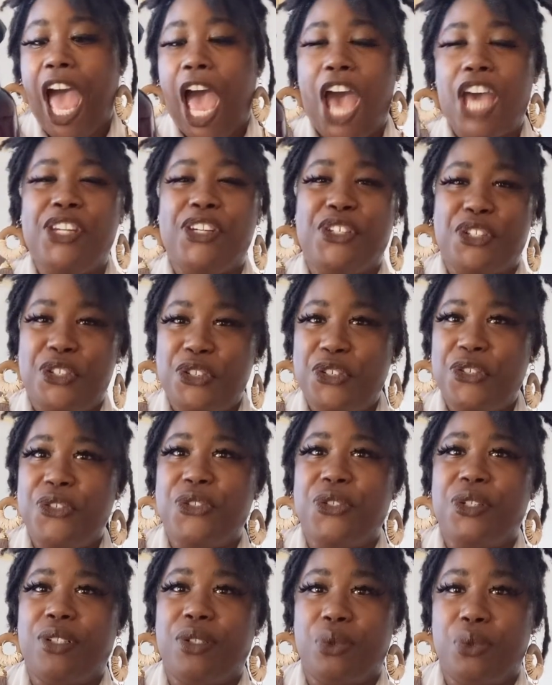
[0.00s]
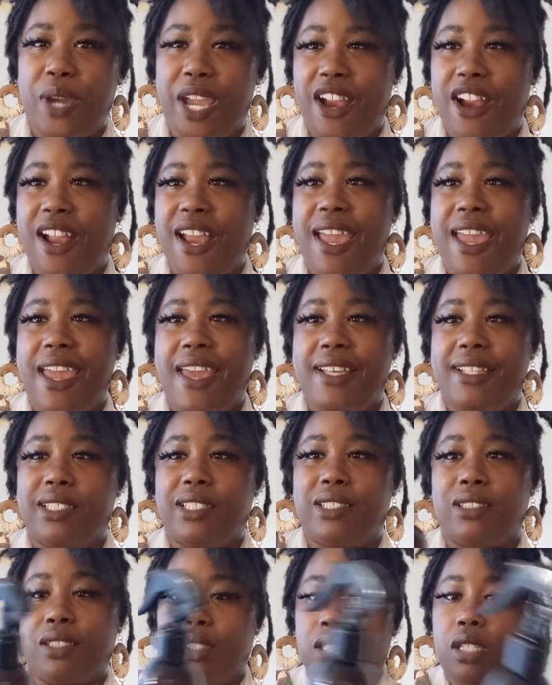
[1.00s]
I do wear it
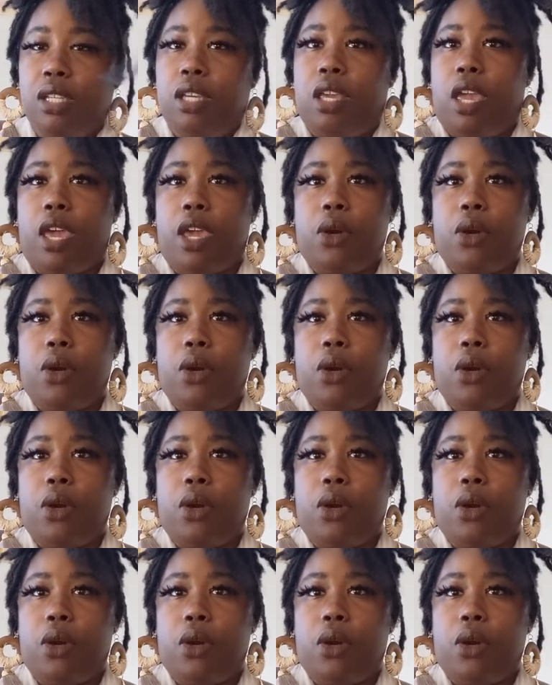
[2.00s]
as